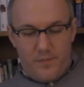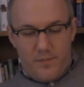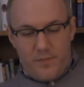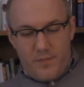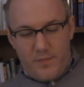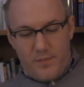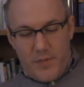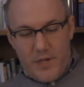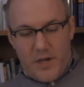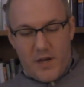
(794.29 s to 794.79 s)

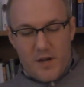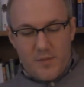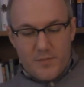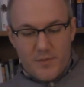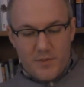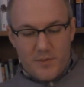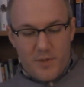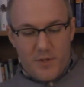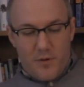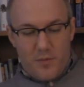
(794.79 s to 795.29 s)

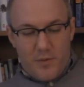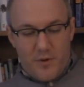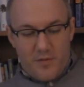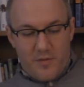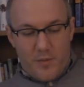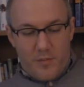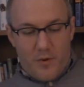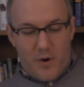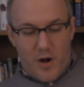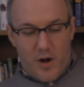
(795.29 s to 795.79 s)
becomes a little bit of
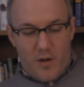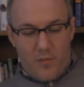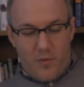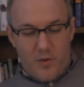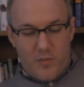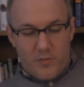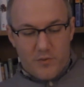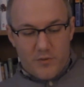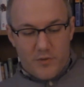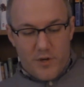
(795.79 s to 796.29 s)
a
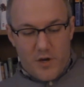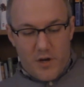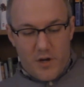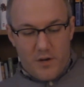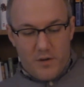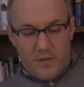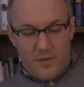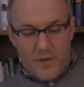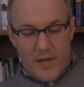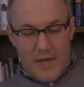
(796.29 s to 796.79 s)
problem. We'll talk
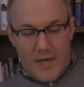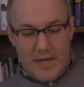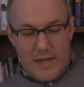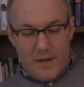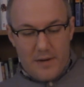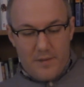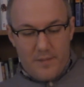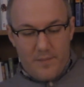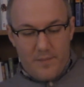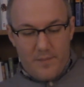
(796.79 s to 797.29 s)
about
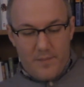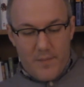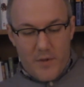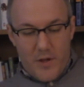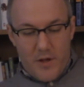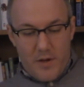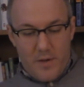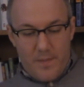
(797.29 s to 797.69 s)
that.